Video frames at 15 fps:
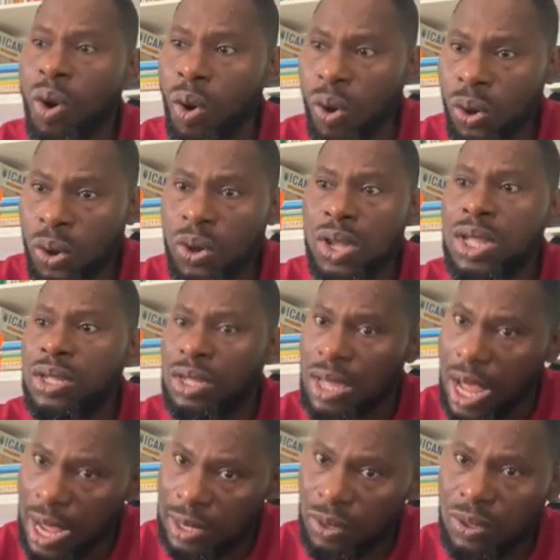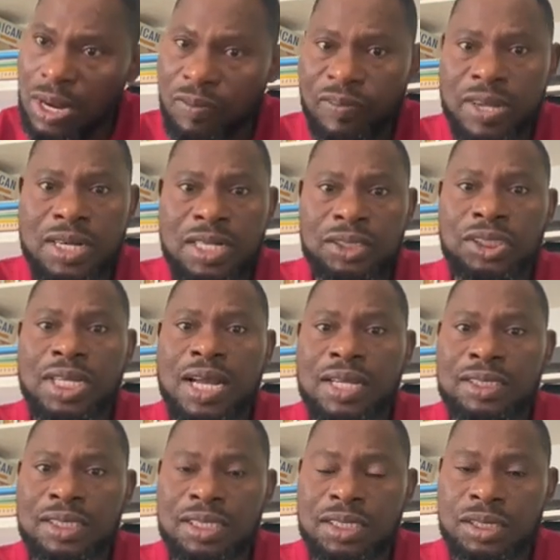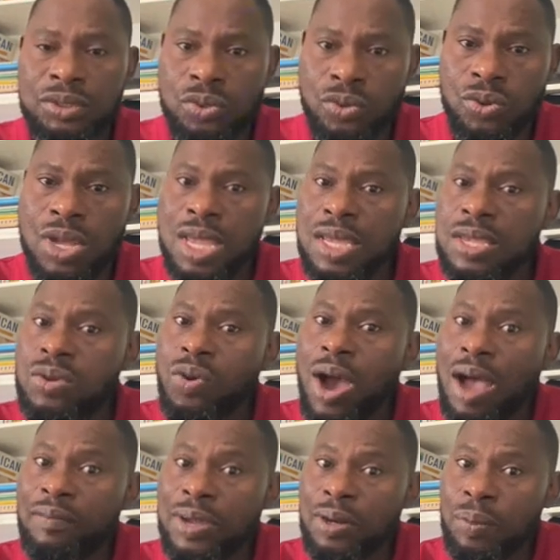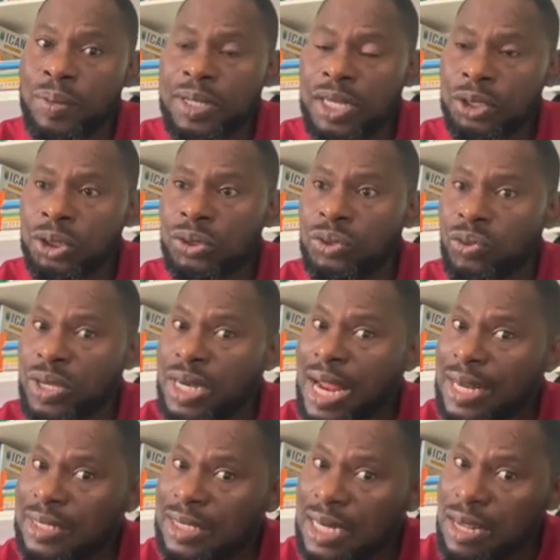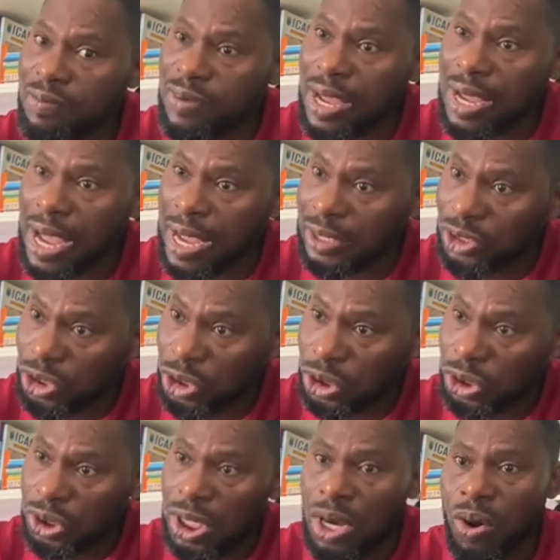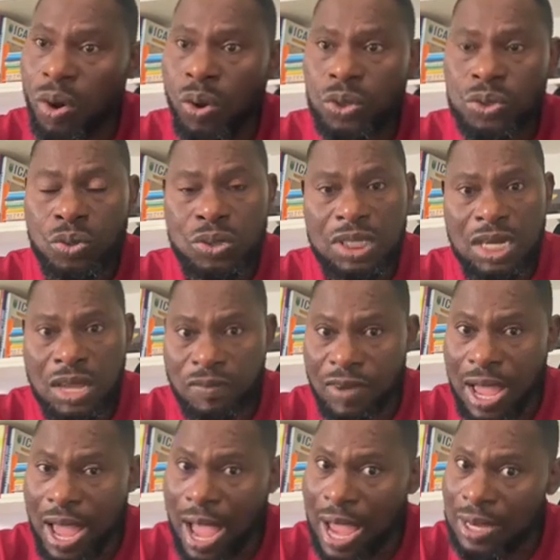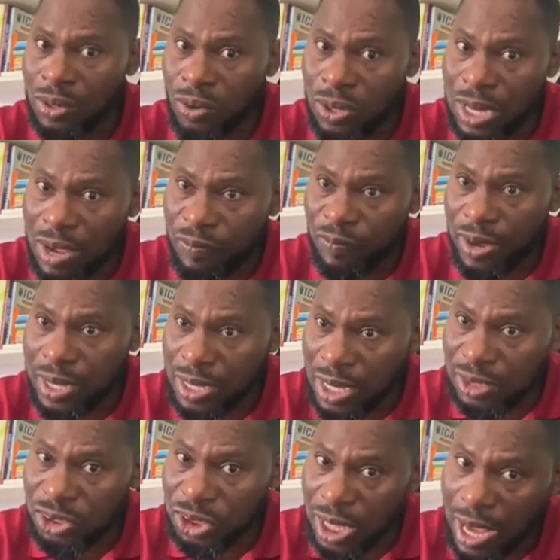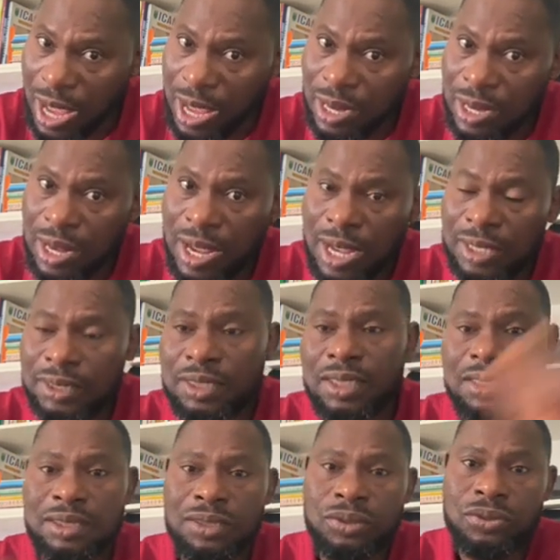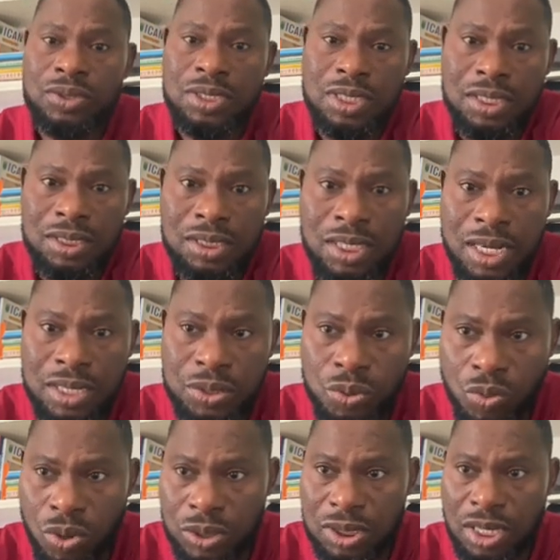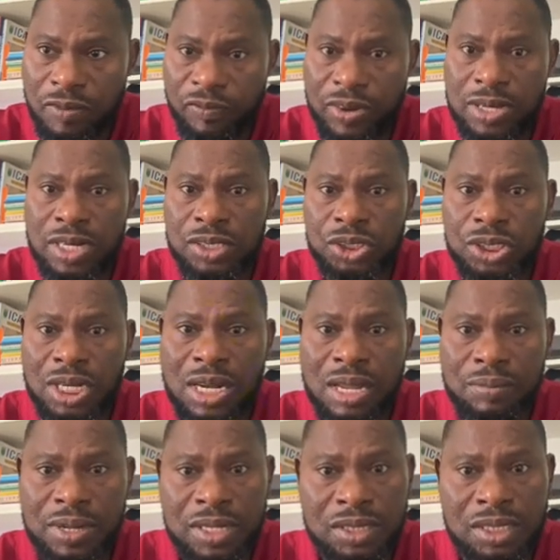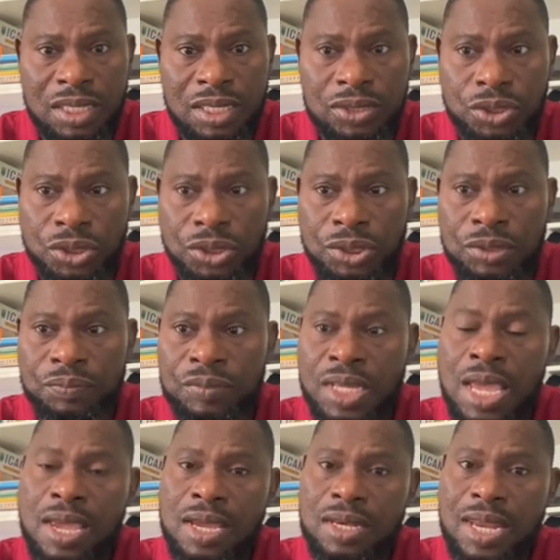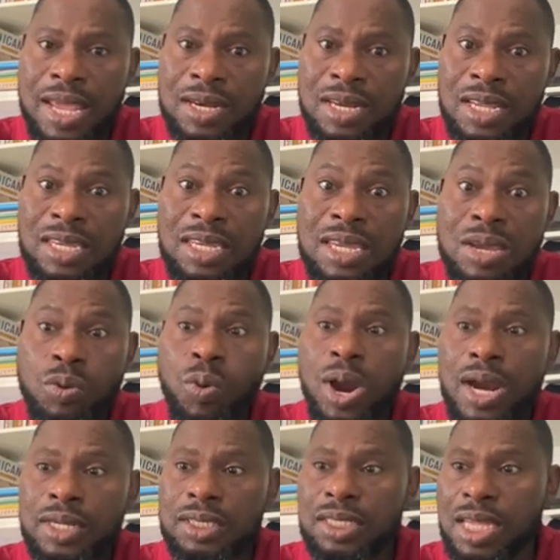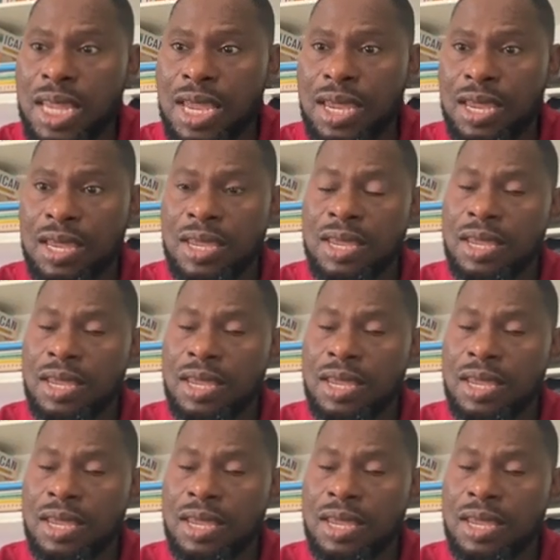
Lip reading: or another financial asset. So you have an obligation to either deliver cash or to deliver another financial asset. So this is what a financial liability is. Then the key word here